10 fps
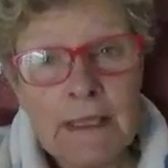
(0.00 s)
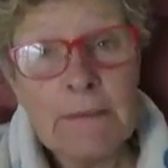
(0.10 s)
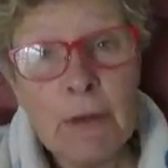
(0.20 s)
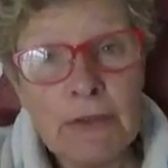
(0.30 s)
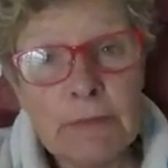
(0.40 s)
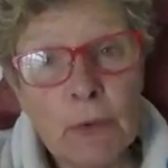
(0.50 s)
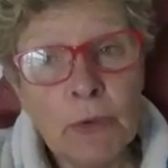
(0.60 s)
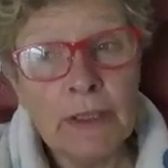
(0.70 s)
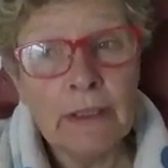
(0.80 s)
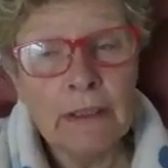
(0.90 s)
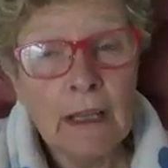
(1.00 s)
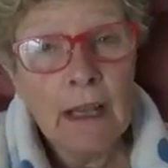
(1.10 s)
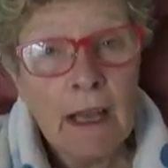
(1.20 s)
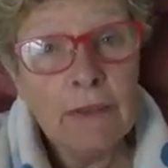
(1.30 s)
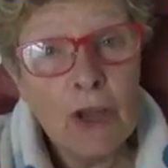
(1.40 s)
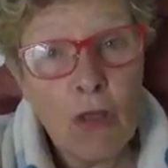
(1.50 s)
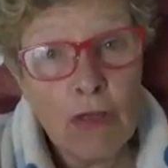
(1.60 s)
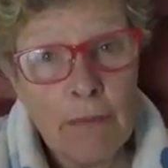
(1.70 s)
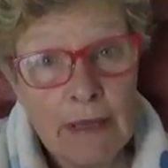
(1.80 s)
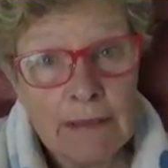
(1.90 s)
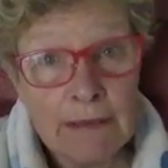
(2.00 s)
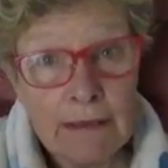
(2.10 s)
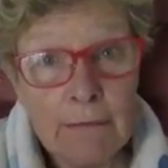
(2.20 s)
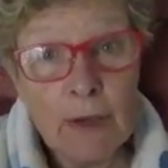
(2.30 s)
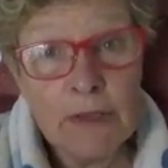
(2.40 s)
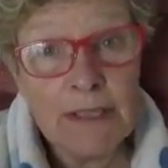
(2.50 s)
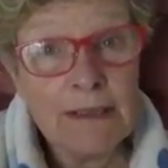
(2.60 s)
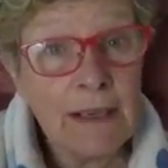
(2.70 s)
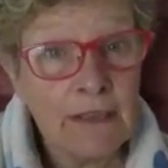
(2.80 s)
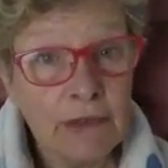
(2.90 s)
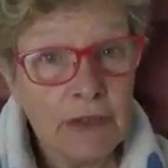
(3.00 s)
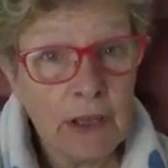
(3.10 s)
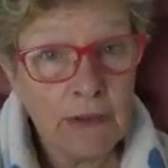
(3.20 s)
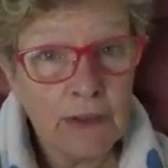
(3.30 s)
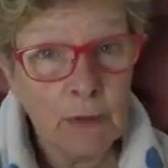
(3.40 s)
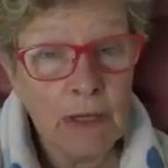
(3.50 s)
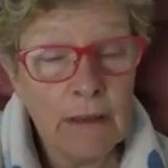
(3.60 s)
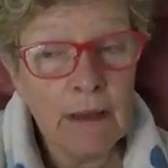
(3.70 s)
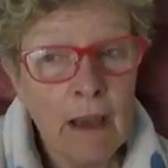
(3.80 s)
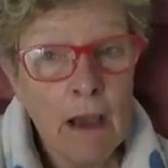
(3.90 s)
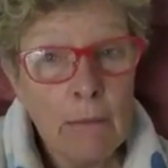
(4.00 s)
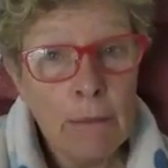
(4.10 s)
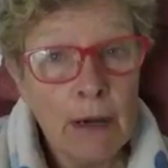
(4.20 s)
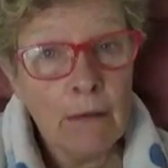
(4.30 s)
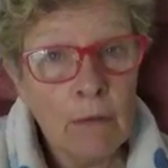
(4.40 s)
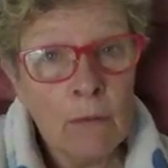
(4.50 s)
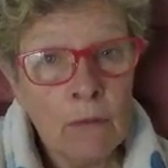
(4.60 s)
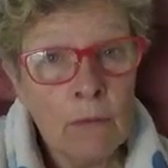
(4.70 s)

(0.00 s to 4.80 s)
It's Monday morning, and not the best and most successful start to the week, but